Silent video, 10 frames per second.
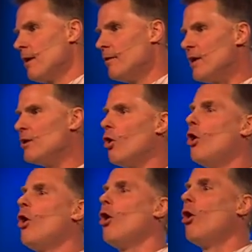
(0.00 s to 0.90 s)
And then
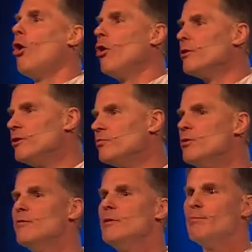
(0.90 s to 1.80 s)
all these
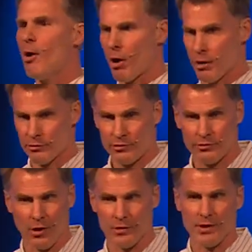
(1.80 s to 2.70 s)
moving parts
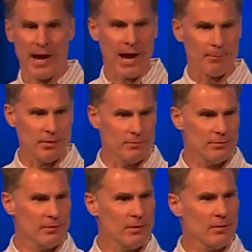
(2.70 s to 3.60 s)
start to happen.
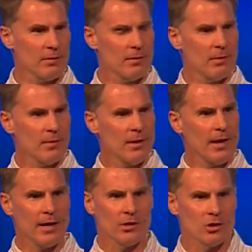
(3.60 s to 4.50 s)

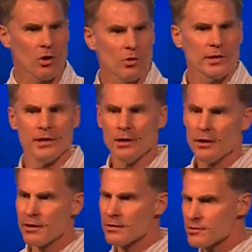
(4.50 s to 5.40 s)
And in only
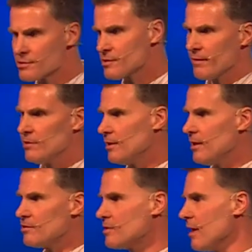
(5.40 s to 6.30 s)

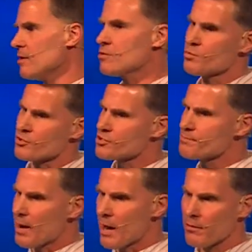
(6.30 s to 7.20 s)
178 seconds, we're
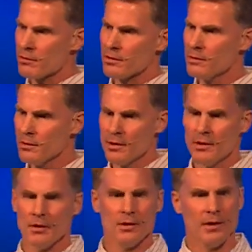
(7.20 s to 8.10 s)
spiraling
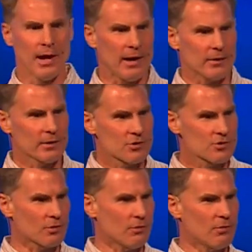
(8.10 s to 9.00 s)
out of
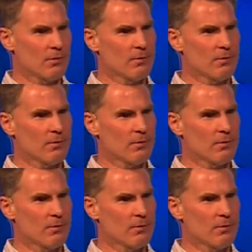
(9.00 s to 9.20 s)
control.